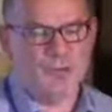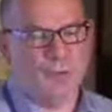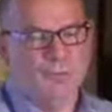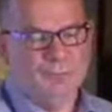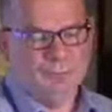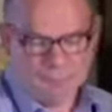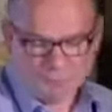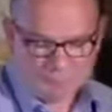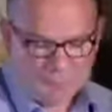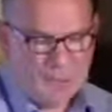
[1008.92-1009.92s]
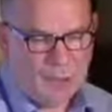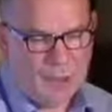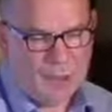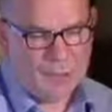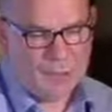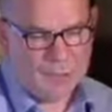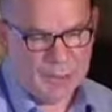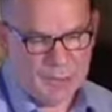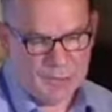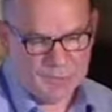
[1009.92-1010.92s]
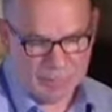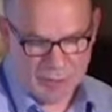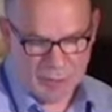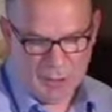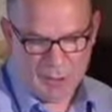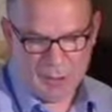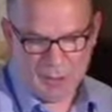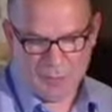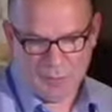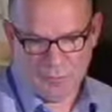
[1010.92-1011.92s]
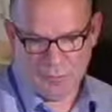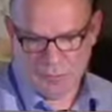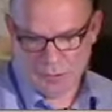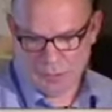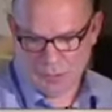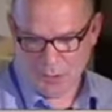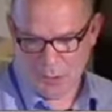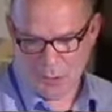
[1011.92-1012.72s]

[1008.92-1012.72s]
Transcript: so, oh, I did it again, sorry about that.